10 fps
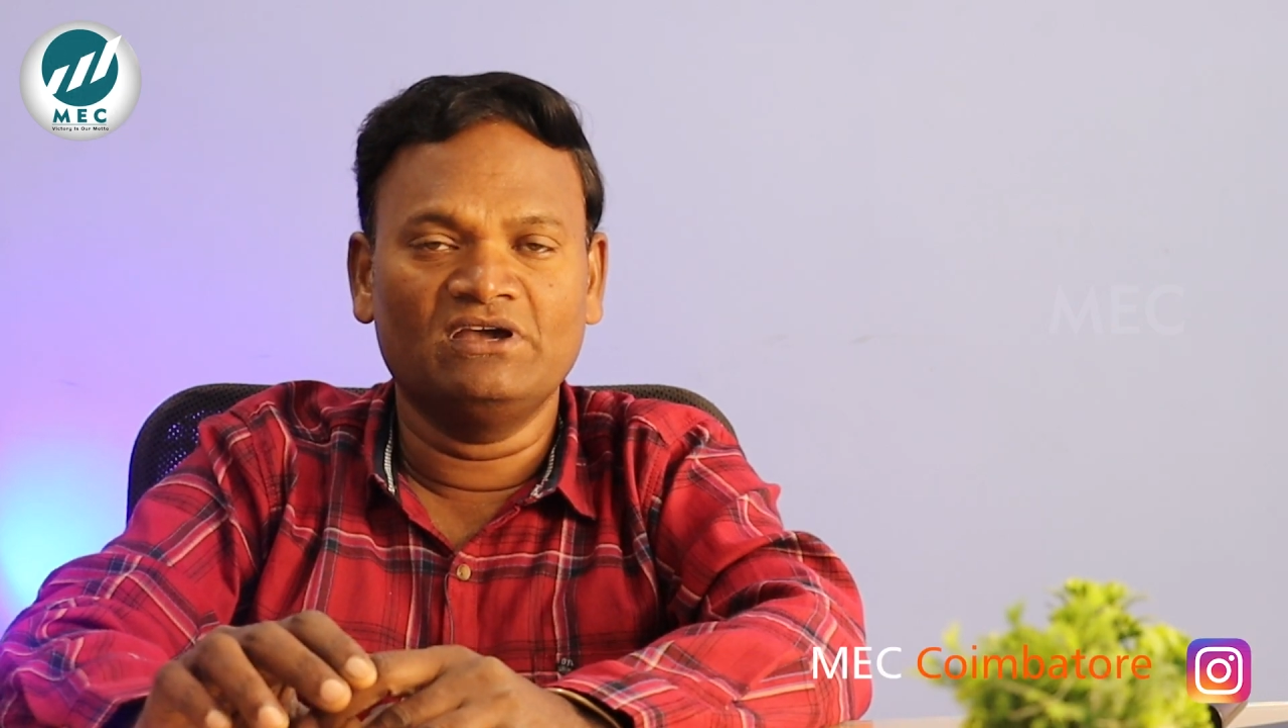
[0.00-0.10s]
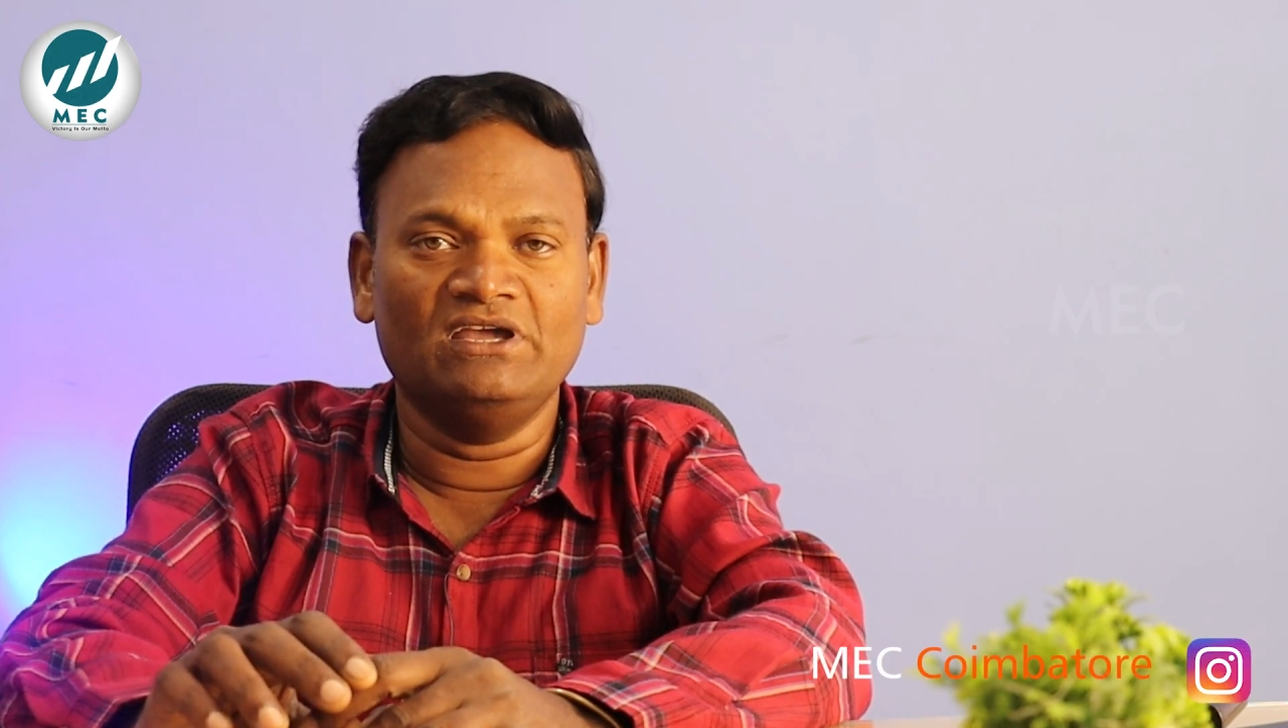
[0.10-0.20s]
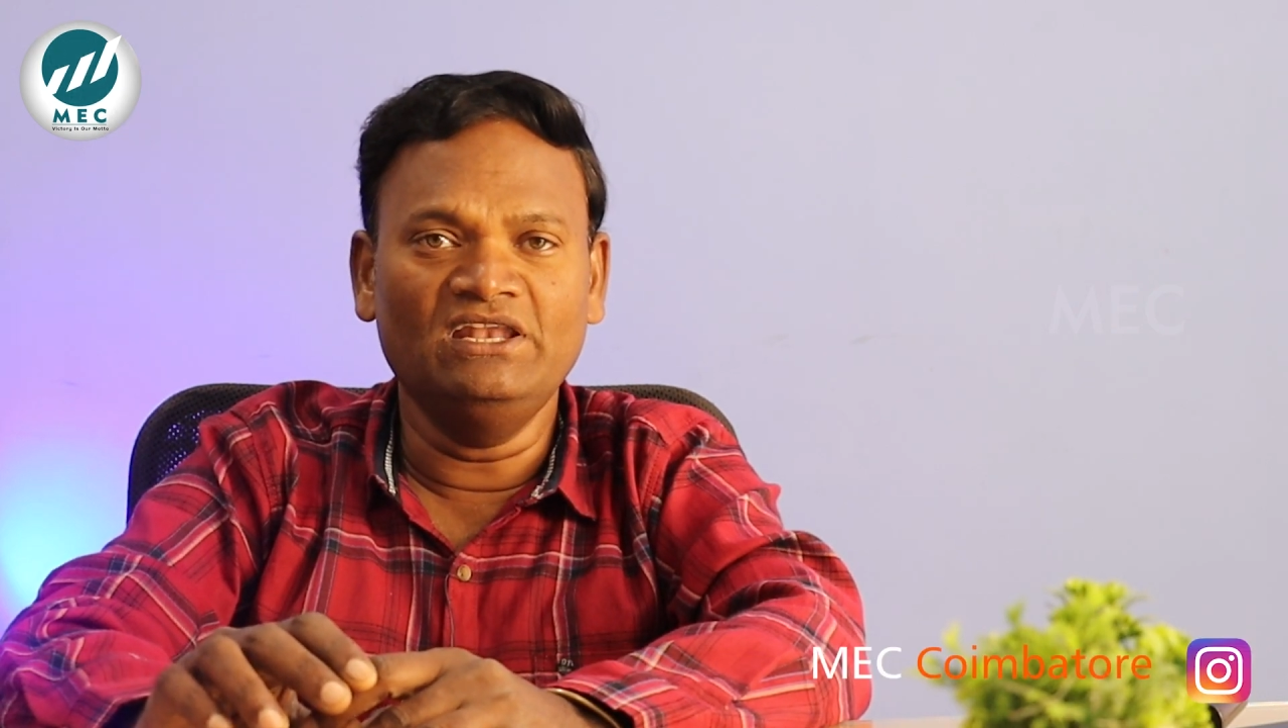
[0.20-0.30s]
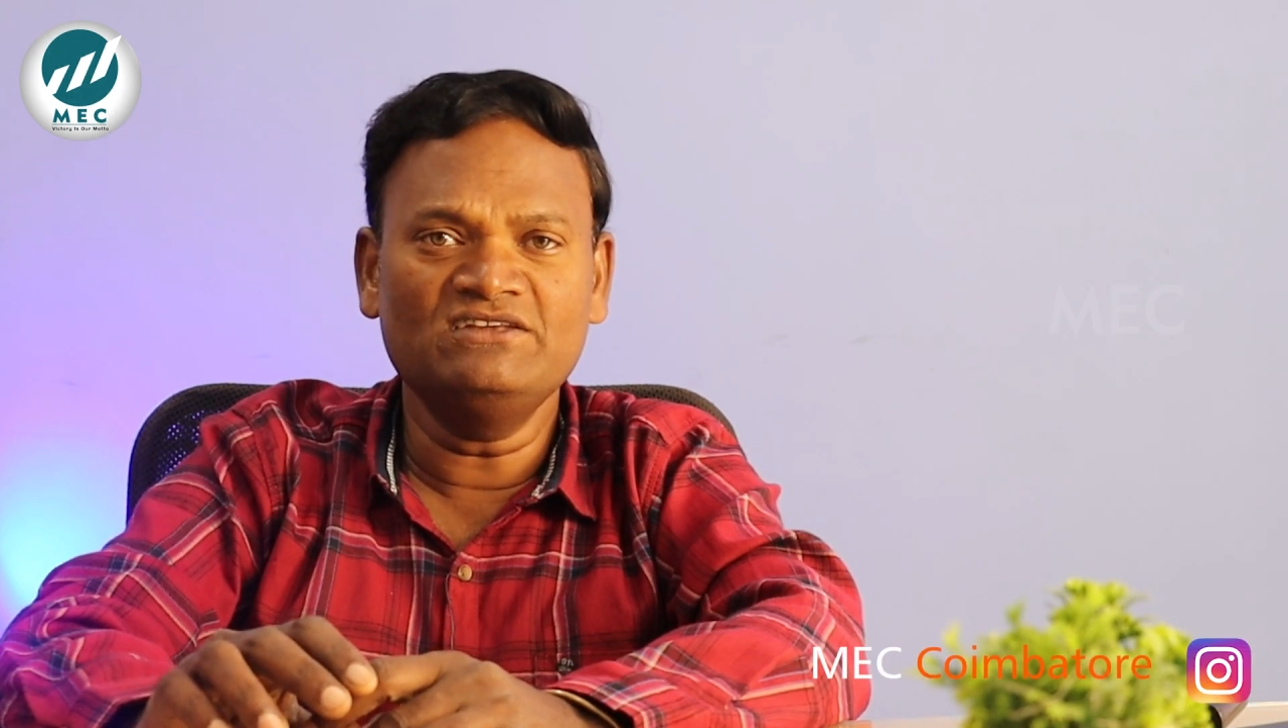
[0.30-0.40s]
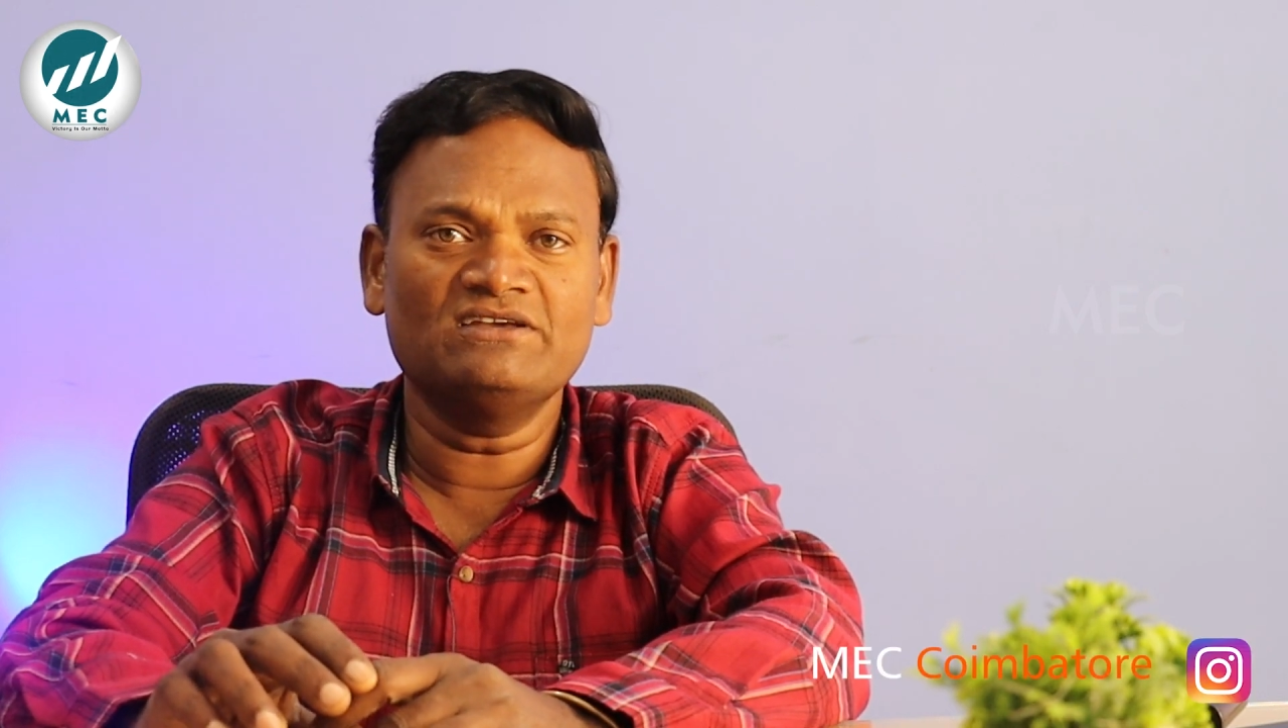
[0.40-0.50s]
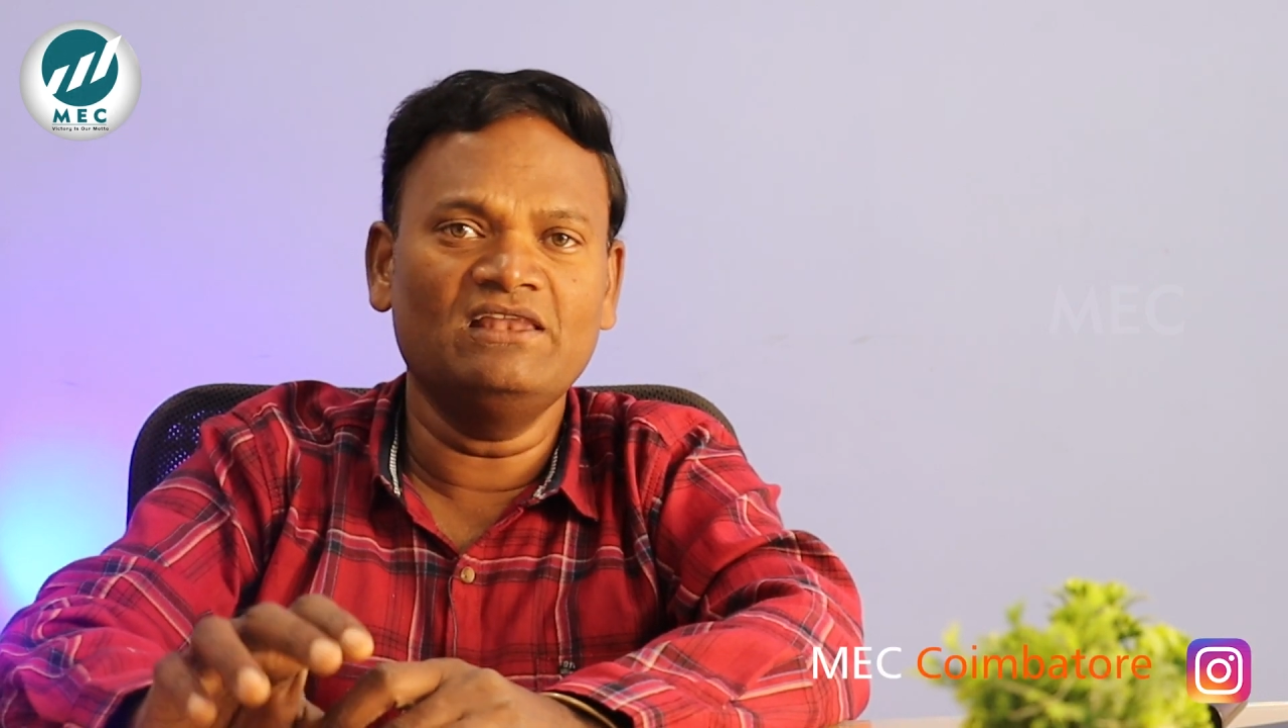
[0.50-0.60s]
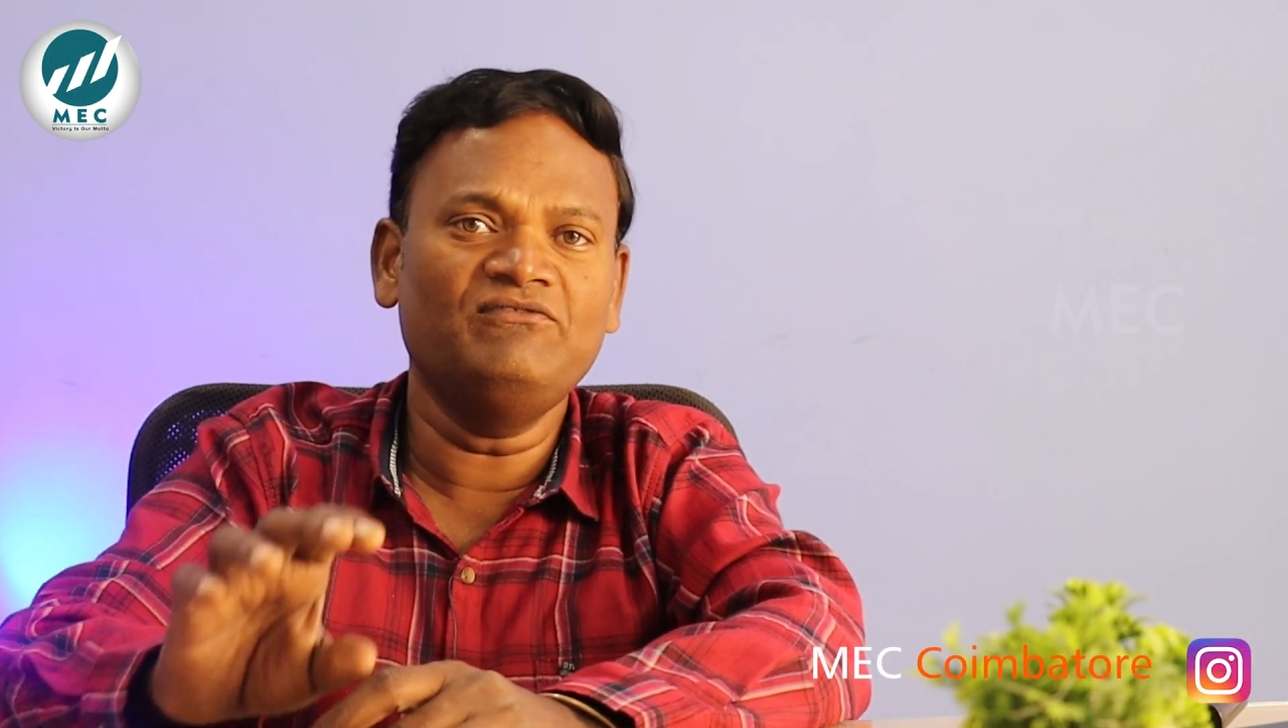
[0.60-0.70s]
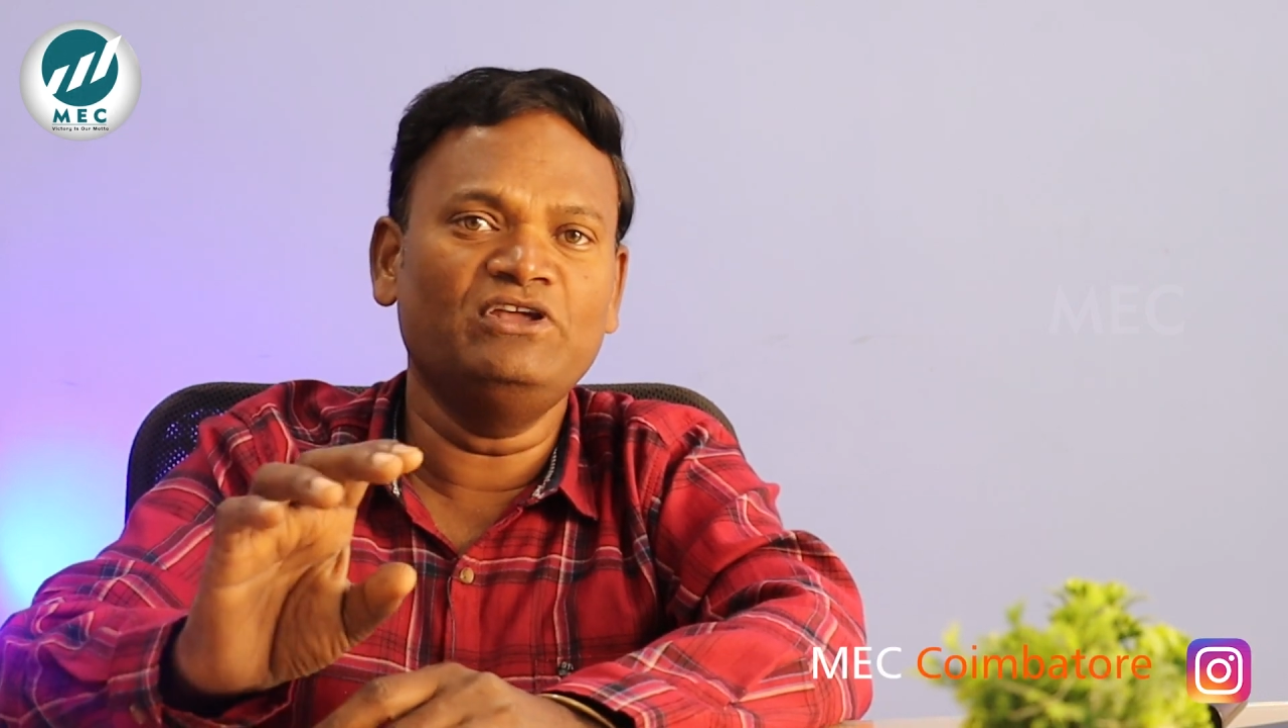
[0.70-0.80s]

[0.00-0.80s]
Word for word: uh, initially